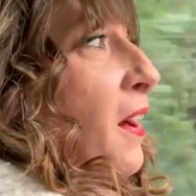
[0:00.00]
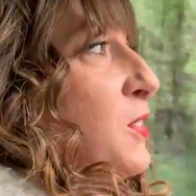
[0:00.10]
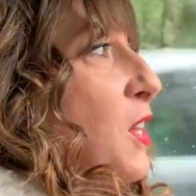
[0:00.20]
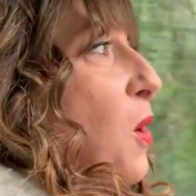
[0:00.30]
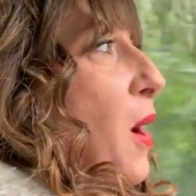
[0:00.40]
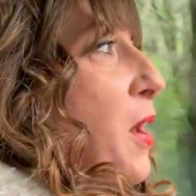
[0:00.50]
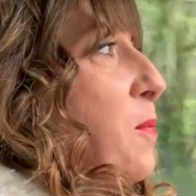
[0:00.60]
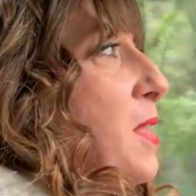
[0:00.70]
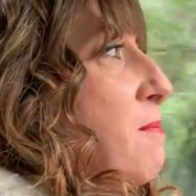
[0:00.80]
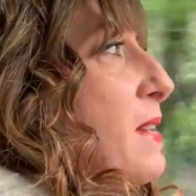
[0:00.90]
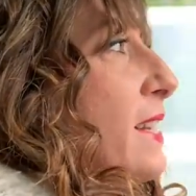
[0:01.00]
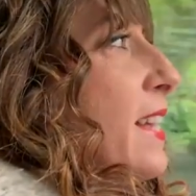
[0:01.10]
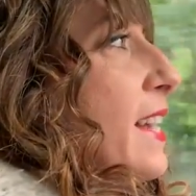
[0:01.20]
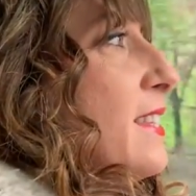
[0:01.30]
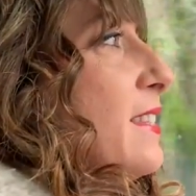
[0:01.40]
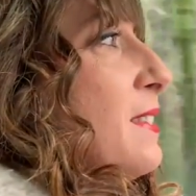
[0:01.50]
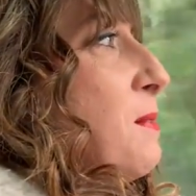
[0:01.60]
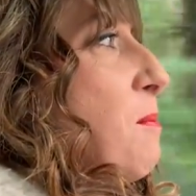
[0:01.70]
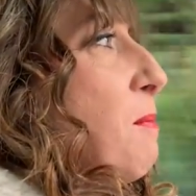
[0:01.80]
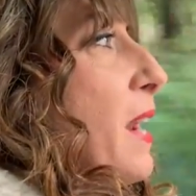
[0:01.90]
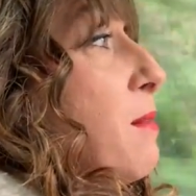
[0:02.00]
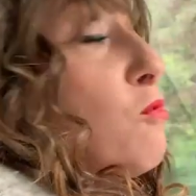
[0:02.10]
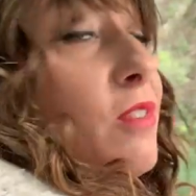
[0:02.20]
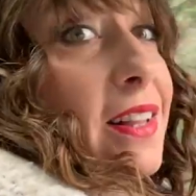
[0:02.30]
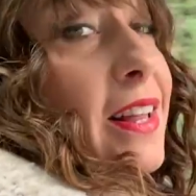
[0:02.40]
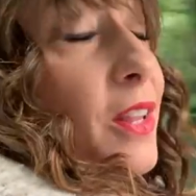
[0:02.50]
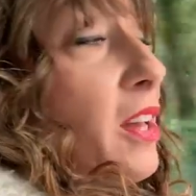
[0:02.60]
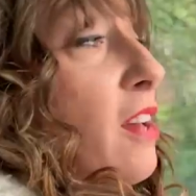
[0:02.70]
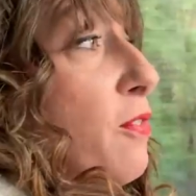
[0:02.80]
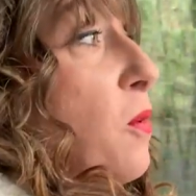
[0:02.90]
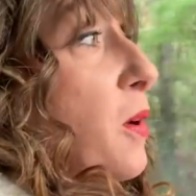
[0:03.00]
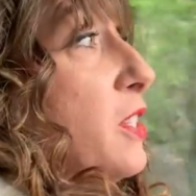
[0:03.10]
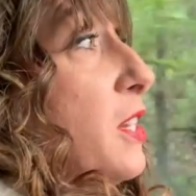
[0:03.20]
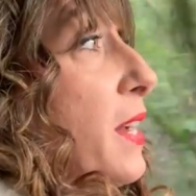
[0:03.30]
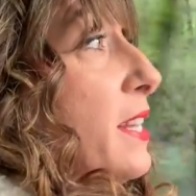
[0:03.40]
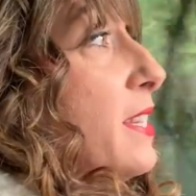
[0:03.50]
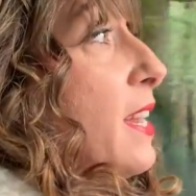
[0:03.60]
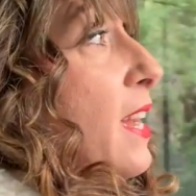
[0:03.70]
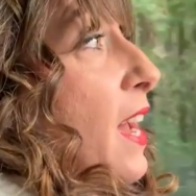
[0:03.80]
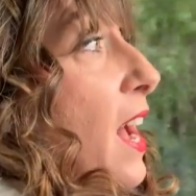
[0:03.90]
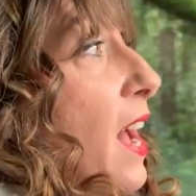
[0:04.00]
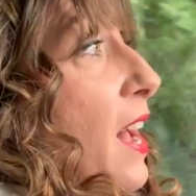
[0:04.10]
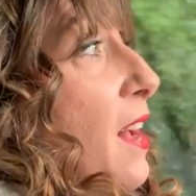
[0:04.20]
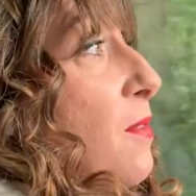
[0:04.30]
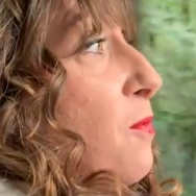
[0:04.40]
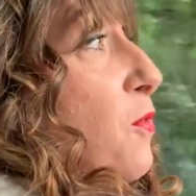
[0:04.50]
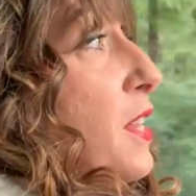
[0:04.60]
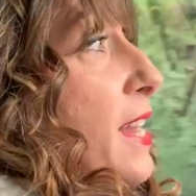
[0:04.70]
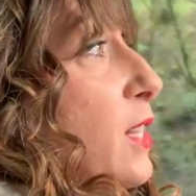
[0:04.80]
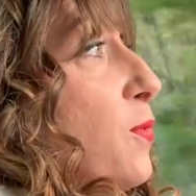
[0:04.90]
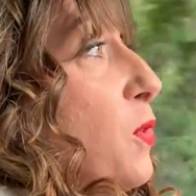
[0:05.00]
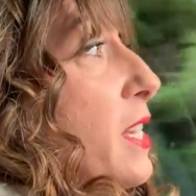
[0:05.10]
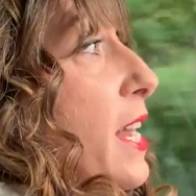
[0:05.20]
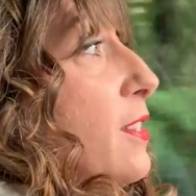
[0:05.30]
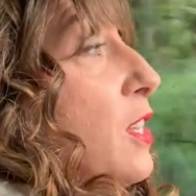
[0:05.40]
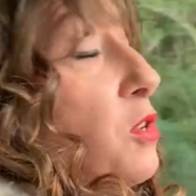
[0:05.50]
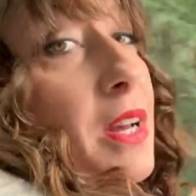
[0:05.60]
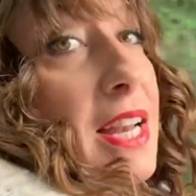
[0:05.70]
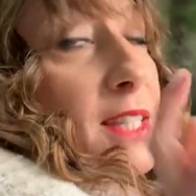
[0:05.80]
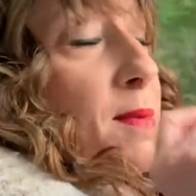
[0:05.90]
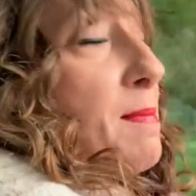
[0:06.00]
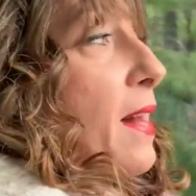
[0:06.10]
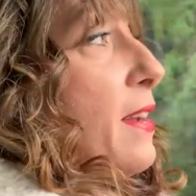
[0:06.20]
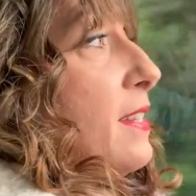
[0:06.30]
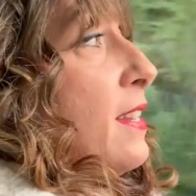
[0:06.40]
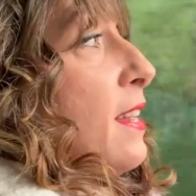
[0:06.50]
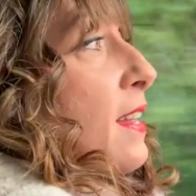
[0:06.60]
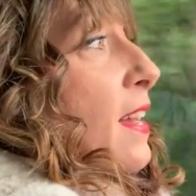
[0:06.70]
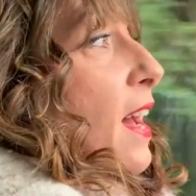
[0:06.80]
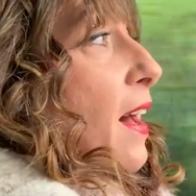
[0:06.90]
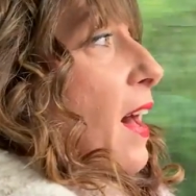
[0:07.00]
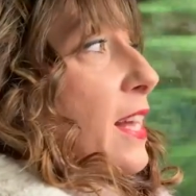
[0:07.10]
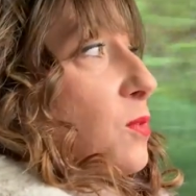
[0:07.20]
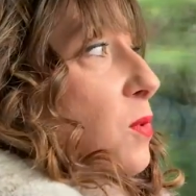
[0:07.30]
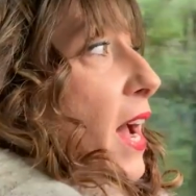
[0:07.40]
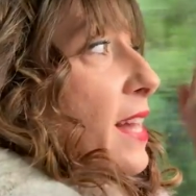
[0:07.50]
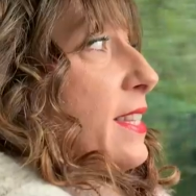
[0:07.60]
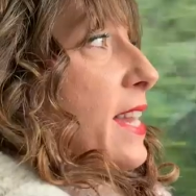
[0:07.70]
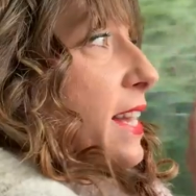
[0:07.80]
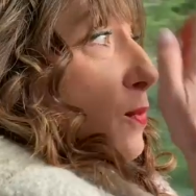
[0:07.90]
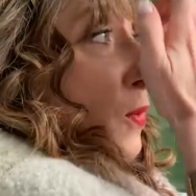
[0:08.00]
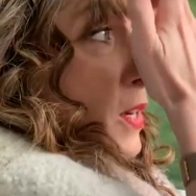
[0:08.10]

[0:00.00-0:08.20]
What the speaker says: So I hope that makes sense, but I'm really looking forward to it for the next 40 days. So you can ask me about it as the next